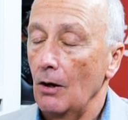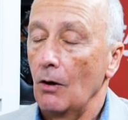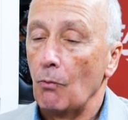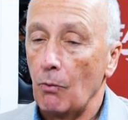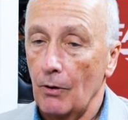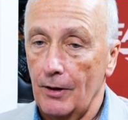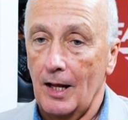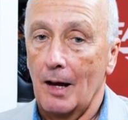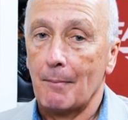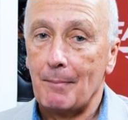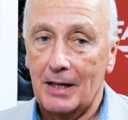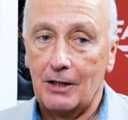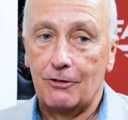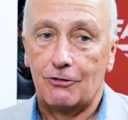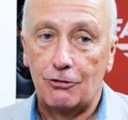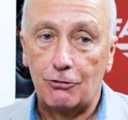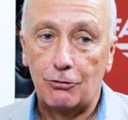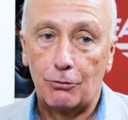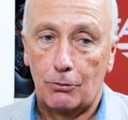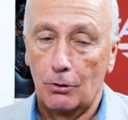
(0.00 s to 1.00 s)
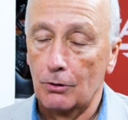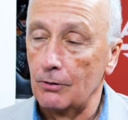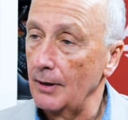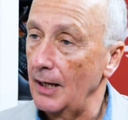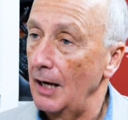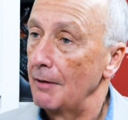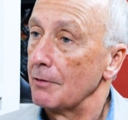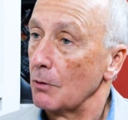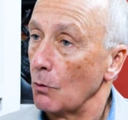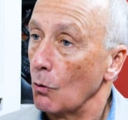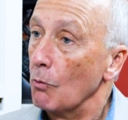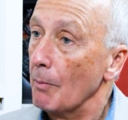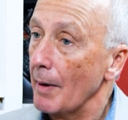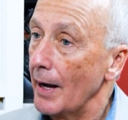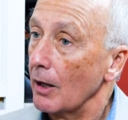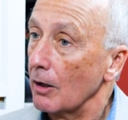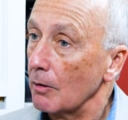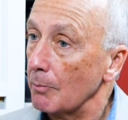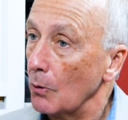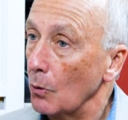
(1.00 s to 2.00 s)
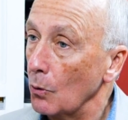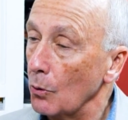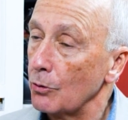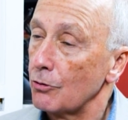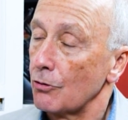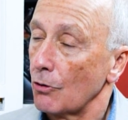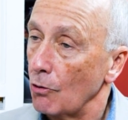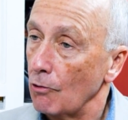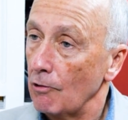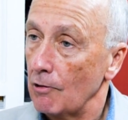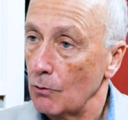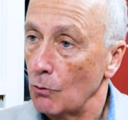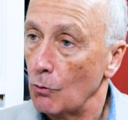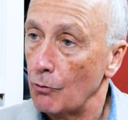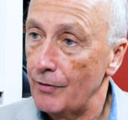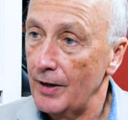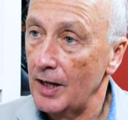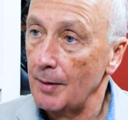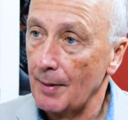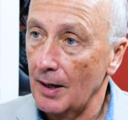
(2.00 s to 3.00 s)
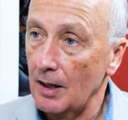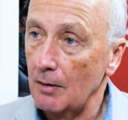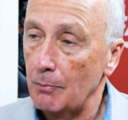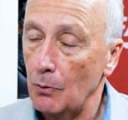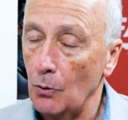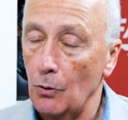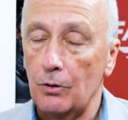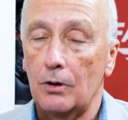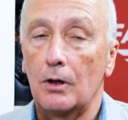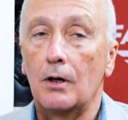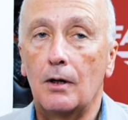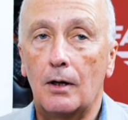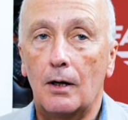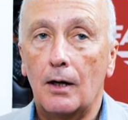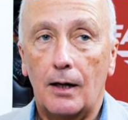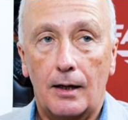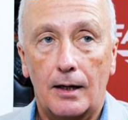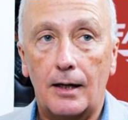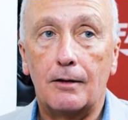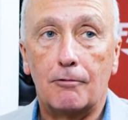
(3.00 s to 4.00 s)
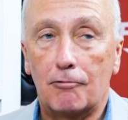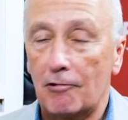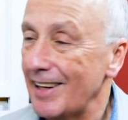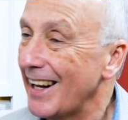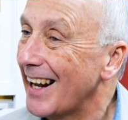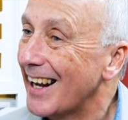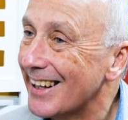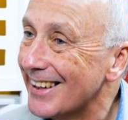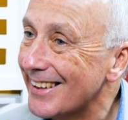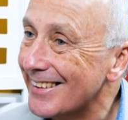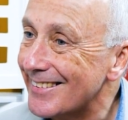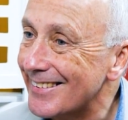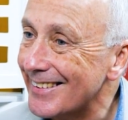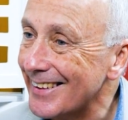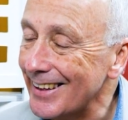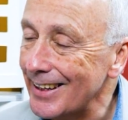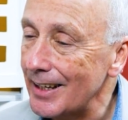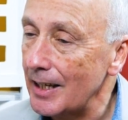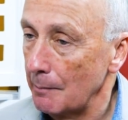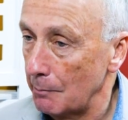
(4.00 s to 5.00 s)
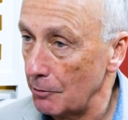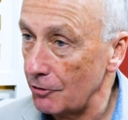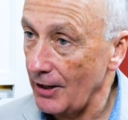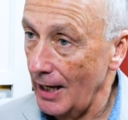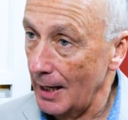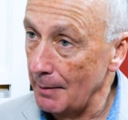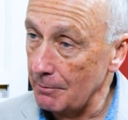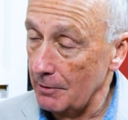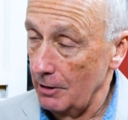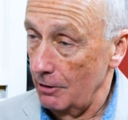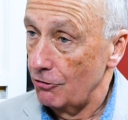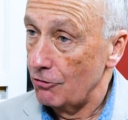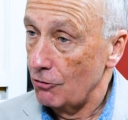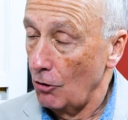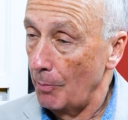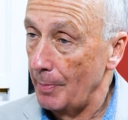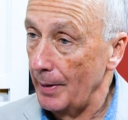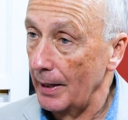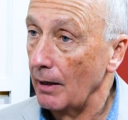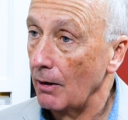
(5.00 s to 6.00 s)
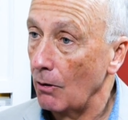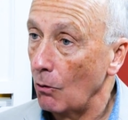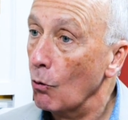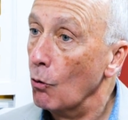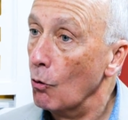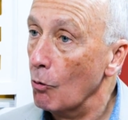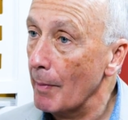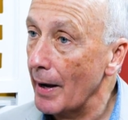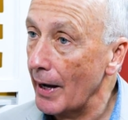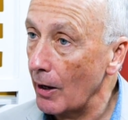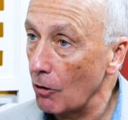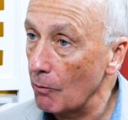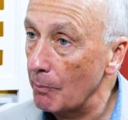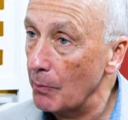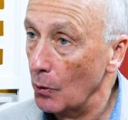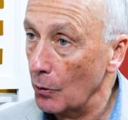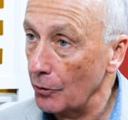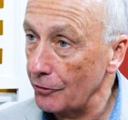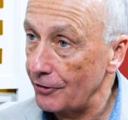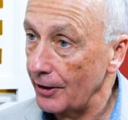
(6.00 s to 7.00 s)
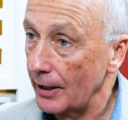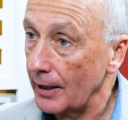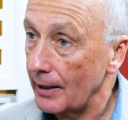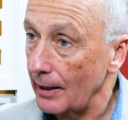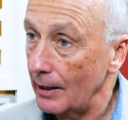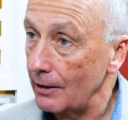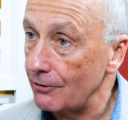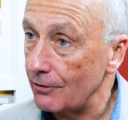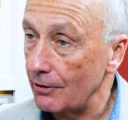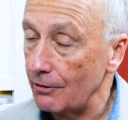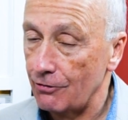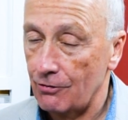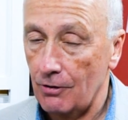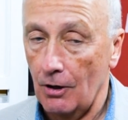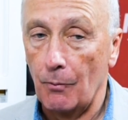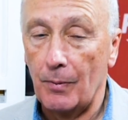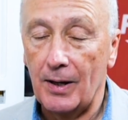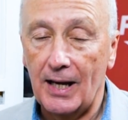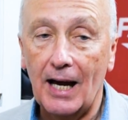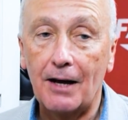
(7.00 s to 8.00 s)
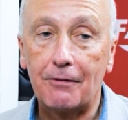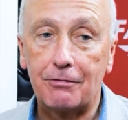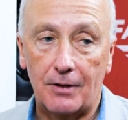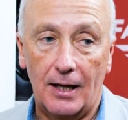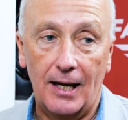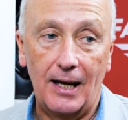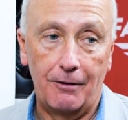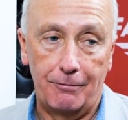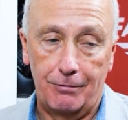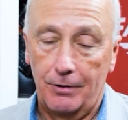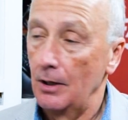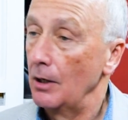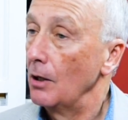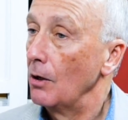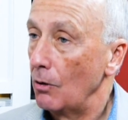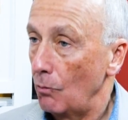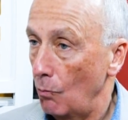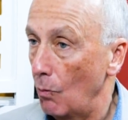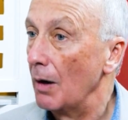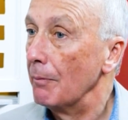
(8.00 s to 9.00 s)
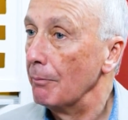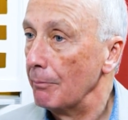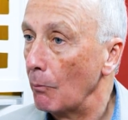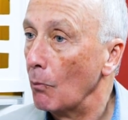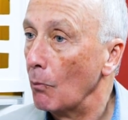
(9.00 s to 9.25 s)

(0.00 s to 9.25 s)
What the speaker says: What that means is you couldn't have an all-male board or an all-female board. In reality, it was aimed at stopping all-male boards in cases. So we have to have one